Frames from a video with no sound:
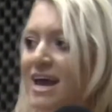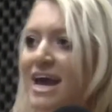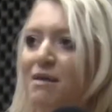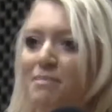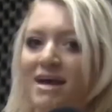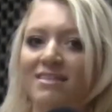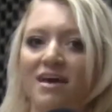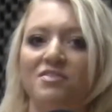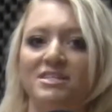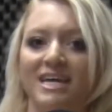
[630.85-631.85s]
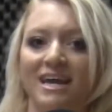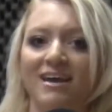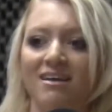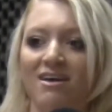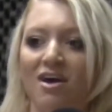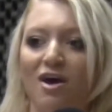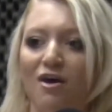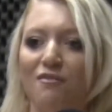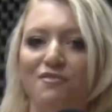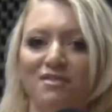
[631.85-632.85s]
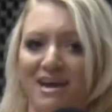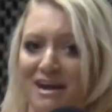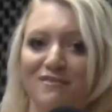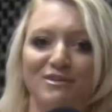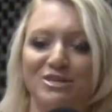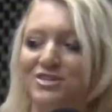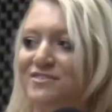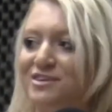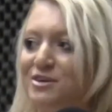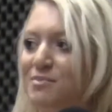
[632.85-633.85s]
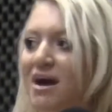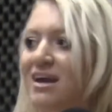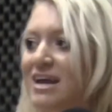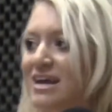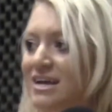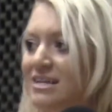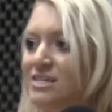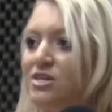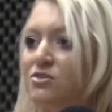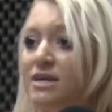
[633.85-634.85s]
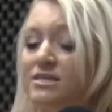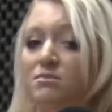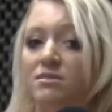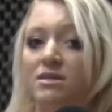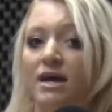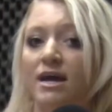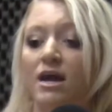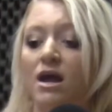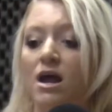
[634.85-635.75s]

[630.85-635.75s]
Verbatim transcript: and make that the date of the anniversary of your new body. And so that's something that